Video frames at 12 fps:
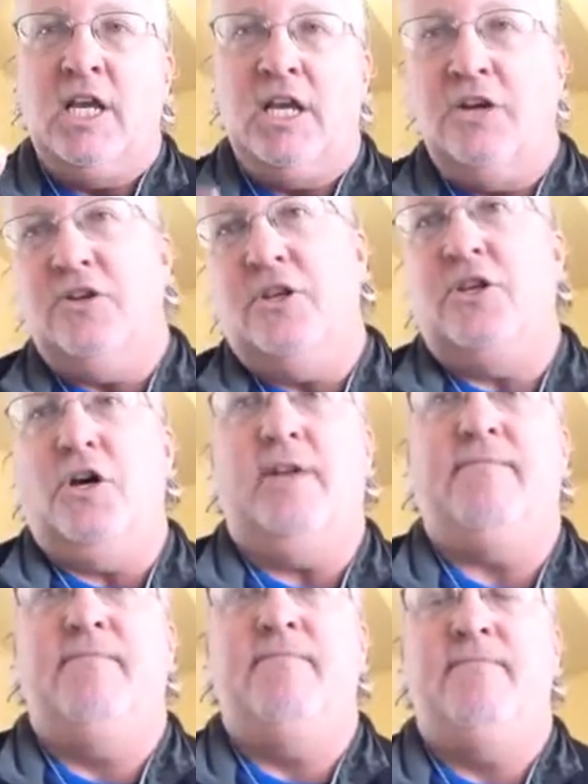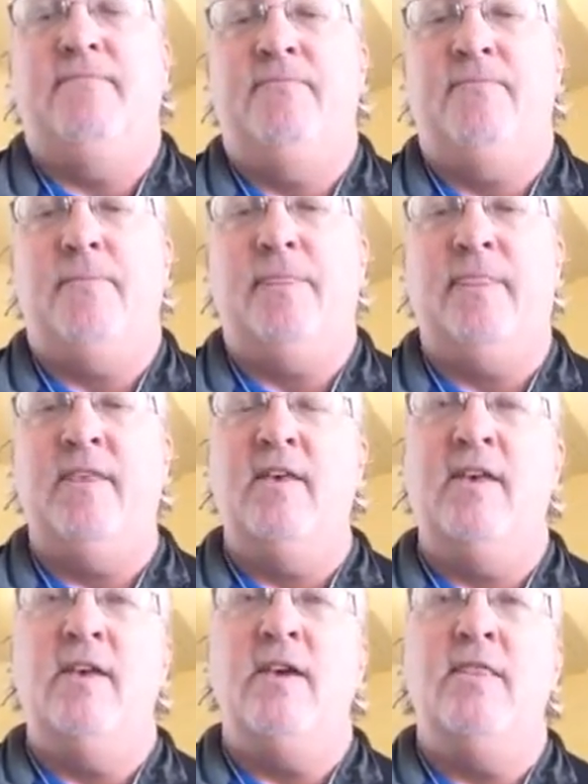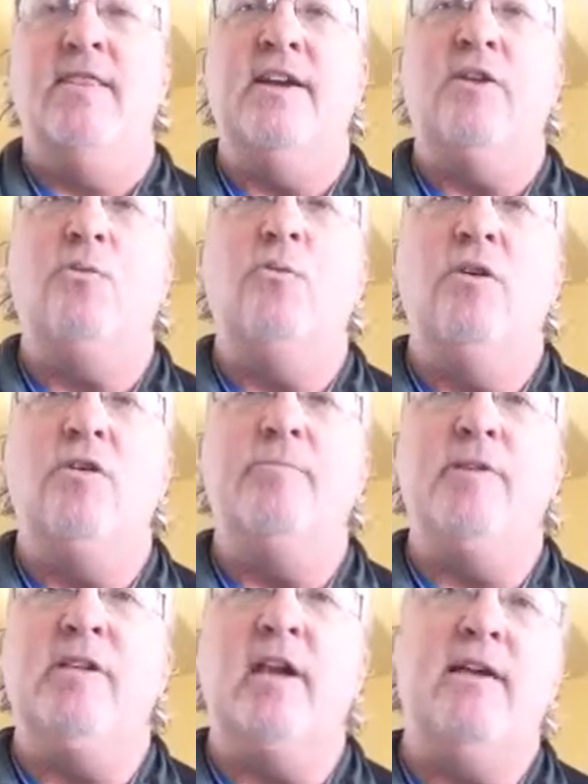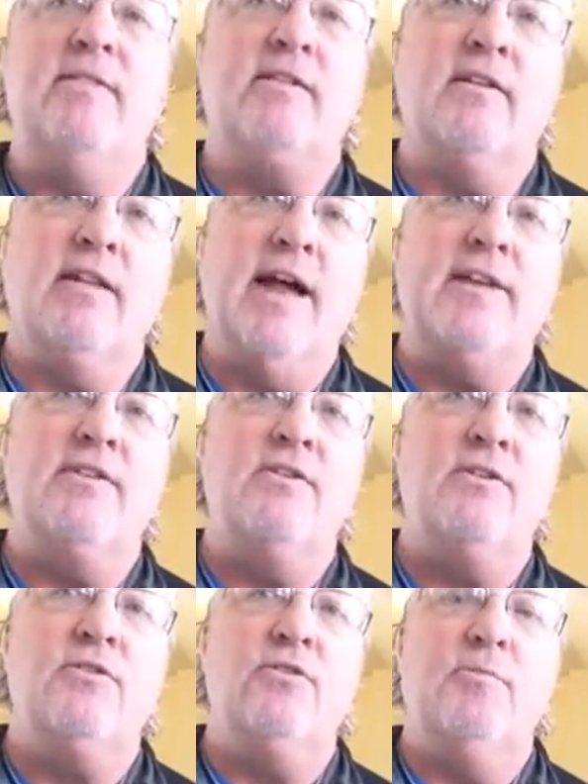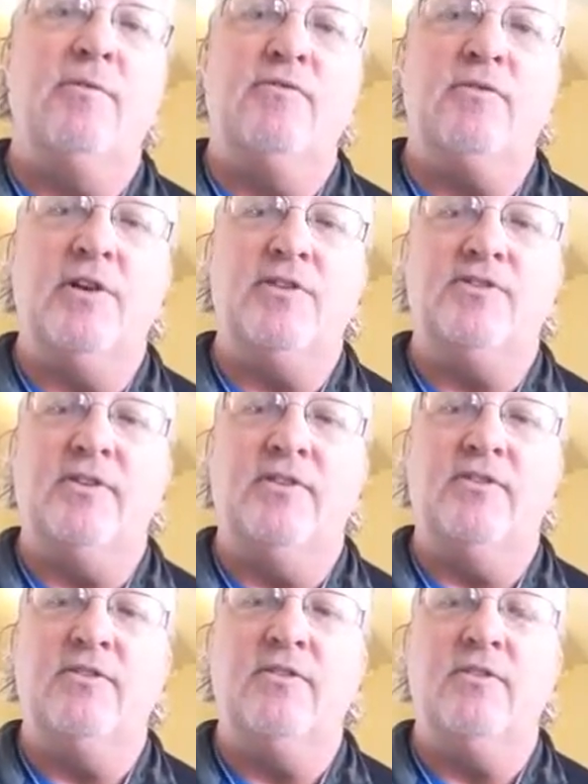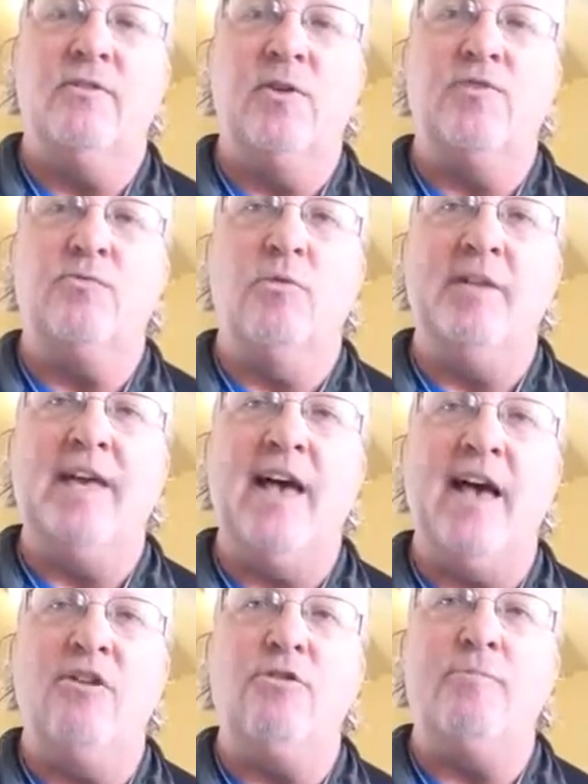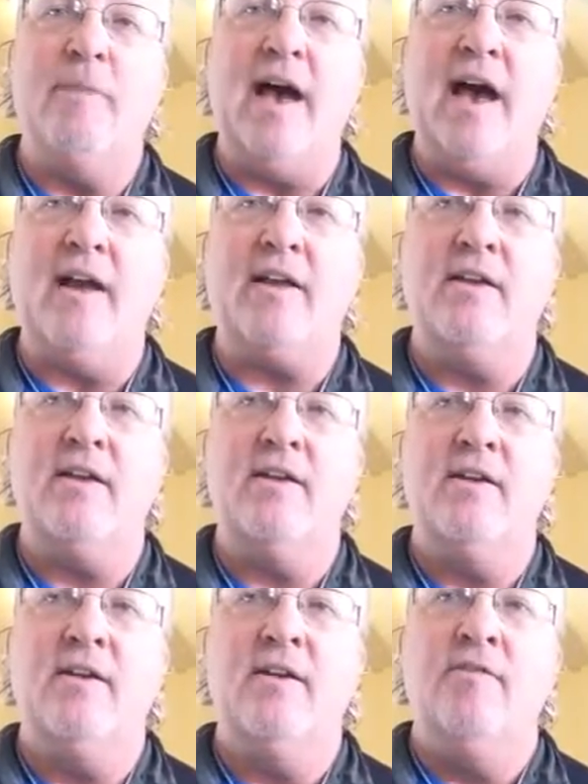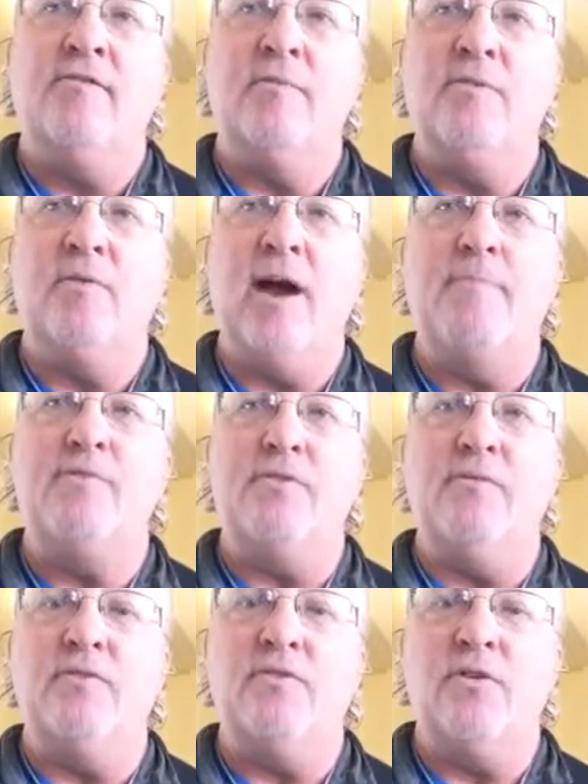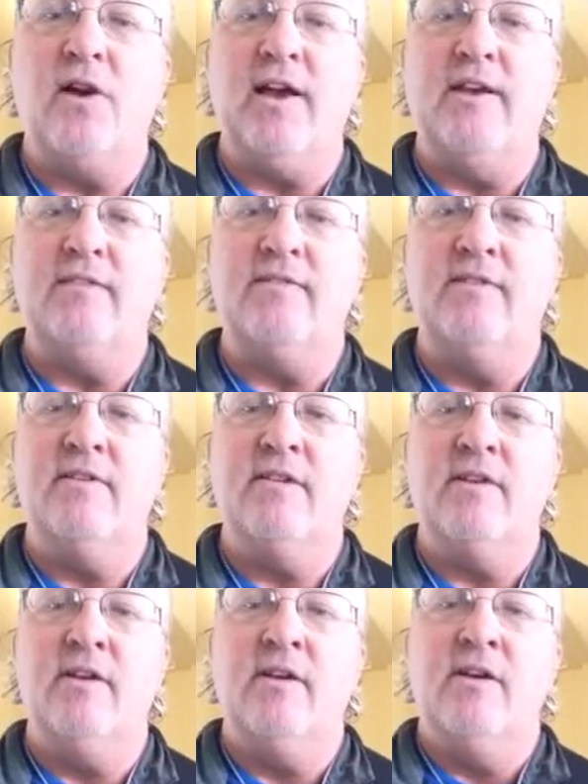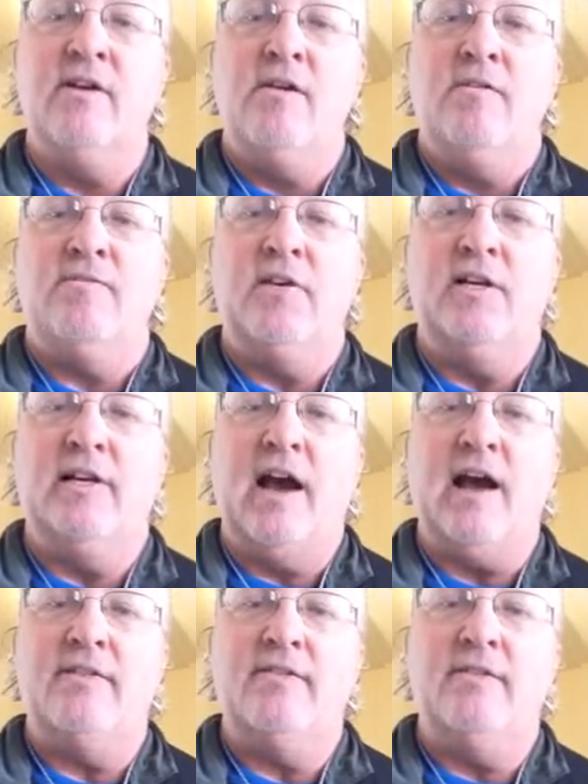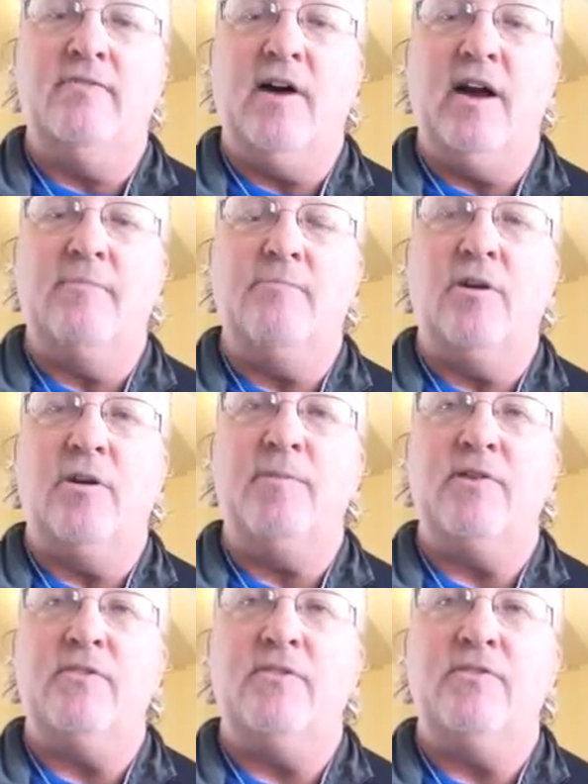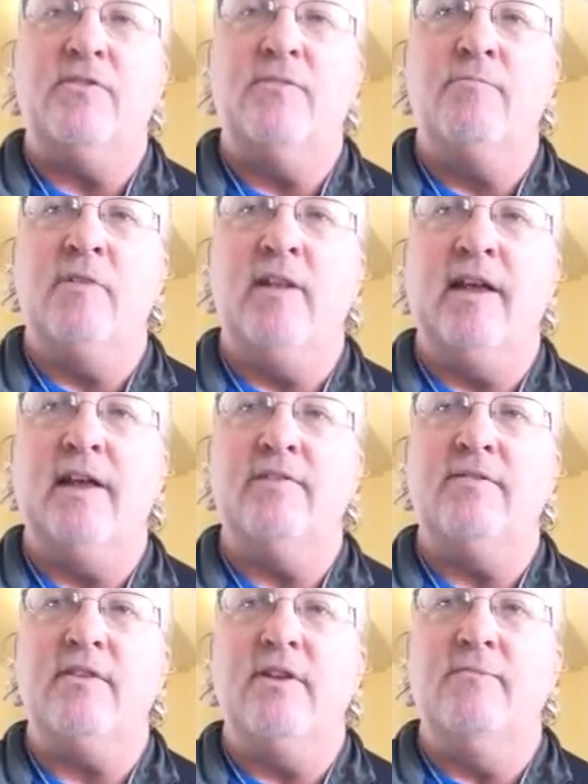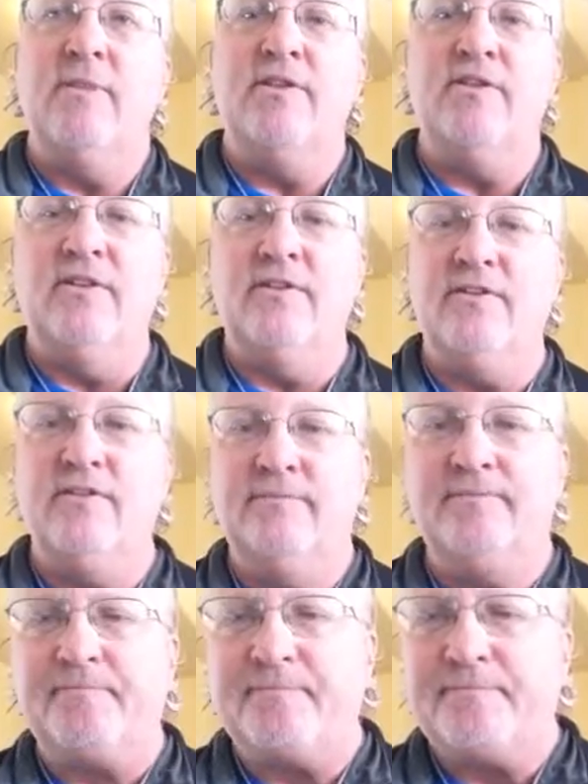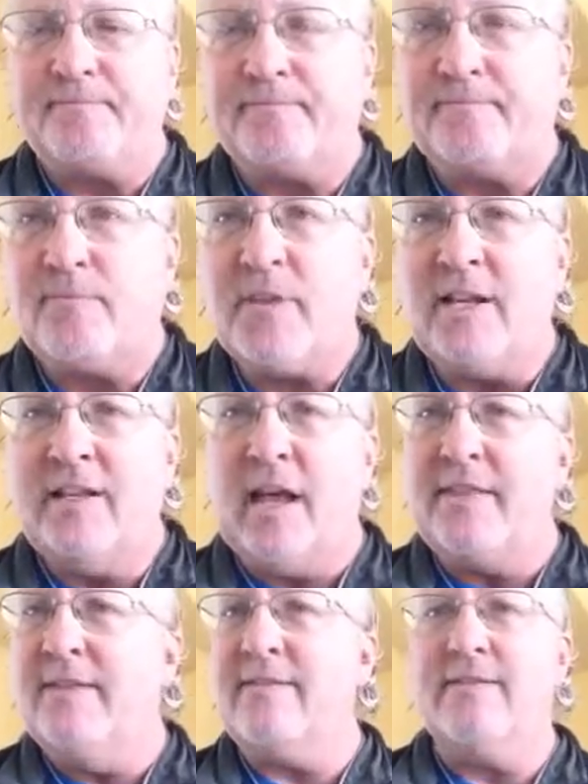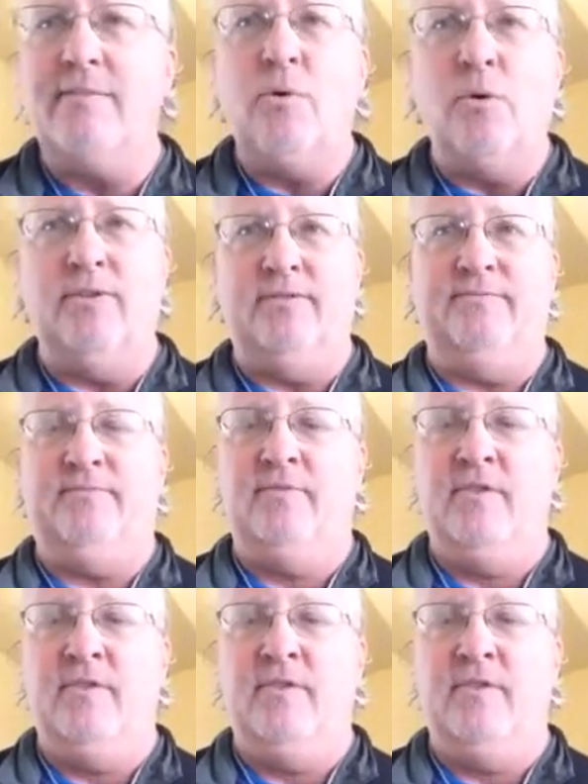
Here's the thought. There will be a select group of Christians which will be held back from the rapture of Christ for God's divine purposes, plans, and missions. Now this is important.